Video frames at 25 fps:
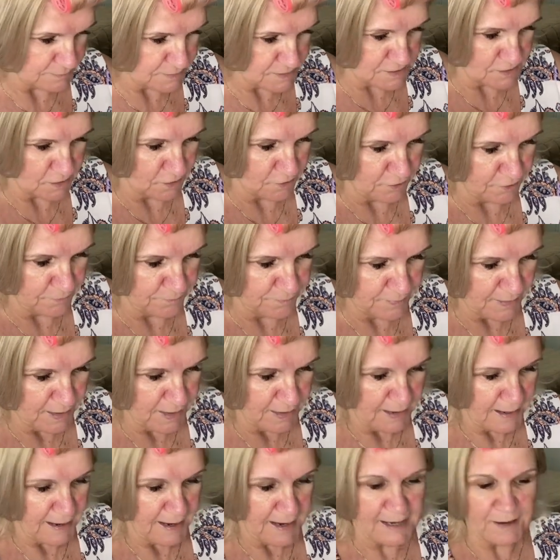So
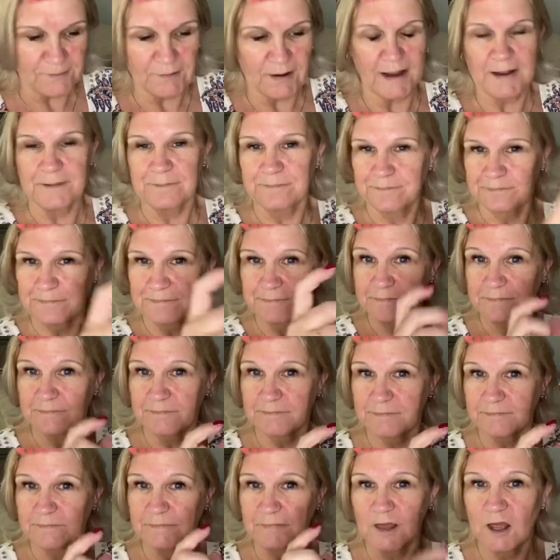anyway,
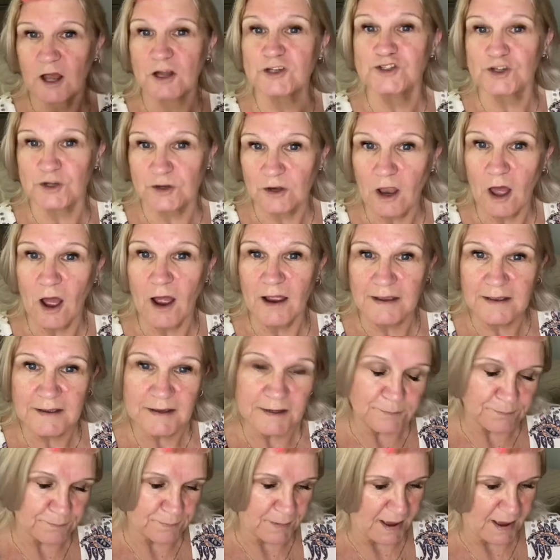I do like it,